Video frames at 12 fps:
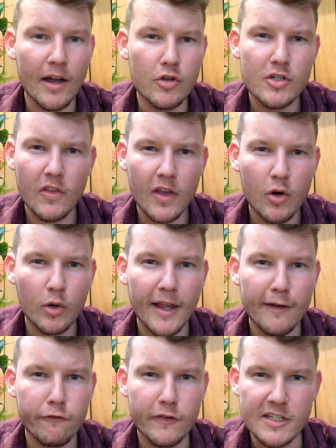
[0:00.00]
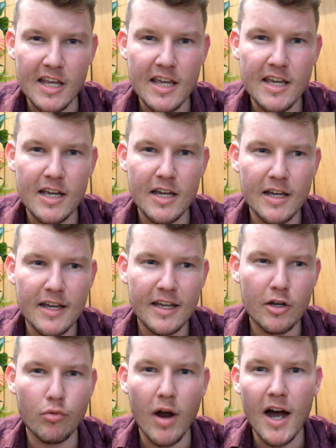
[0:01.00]
Usually they're called like fatigue
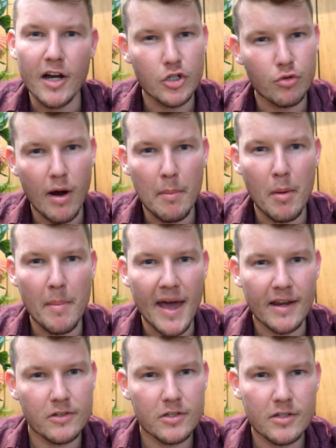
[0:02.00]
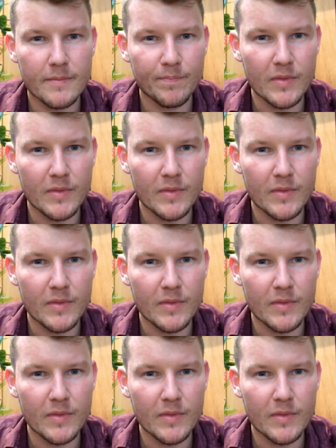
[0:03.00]
garage rubber mats,